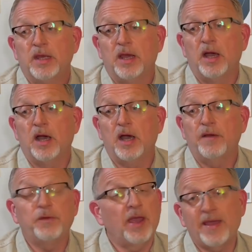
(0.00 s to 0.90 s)

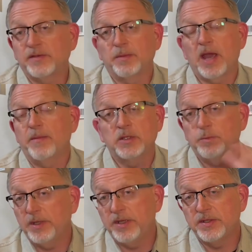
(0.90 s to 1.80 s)
If you have some comments,
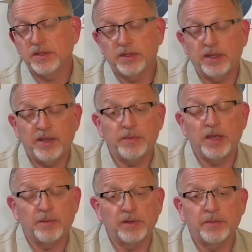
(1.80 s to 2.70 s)
please hit me
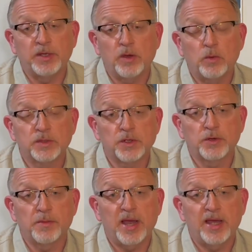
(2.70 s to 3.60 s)
up. Let me know what's on
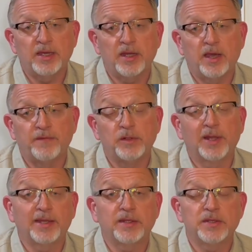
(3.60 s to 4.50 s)
your mind. If you
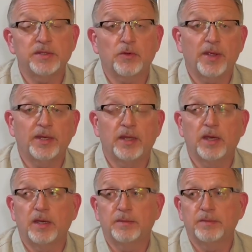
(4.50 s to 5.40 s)
like this, great.
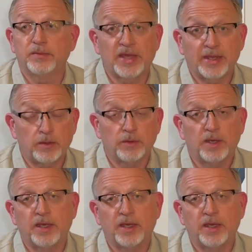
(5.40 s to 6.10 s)
Thank you.